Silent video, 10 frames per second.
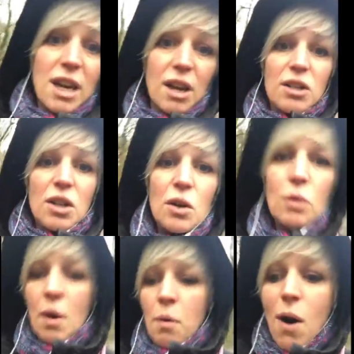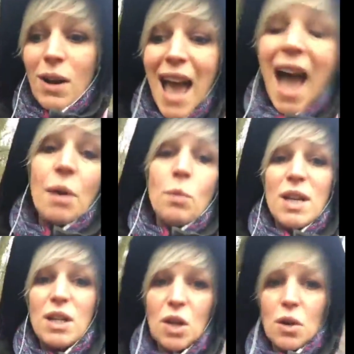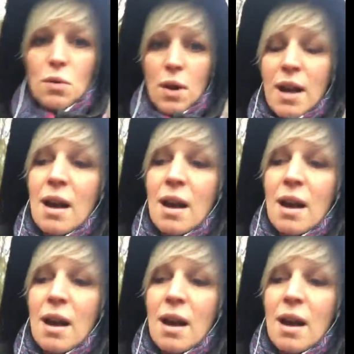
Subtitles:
going to do? What can we do?